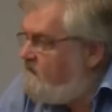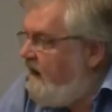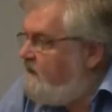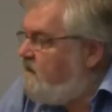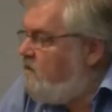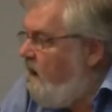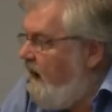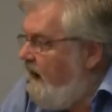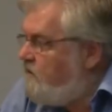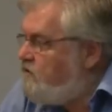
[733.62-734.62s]
of that, the
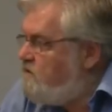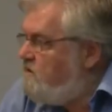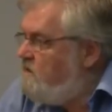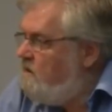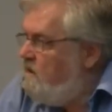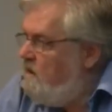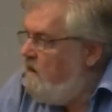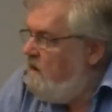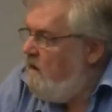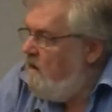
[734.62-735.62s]
crash,
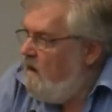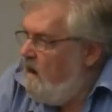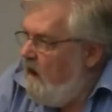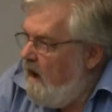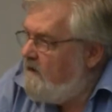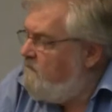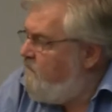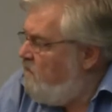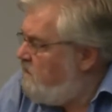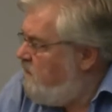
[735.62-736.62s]
and the
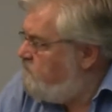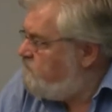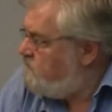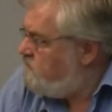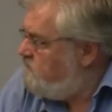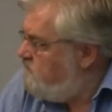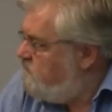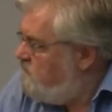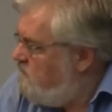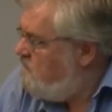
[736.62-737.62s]
foreclosures.
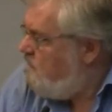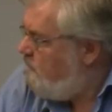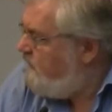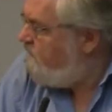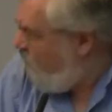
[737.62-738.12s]
I mean, the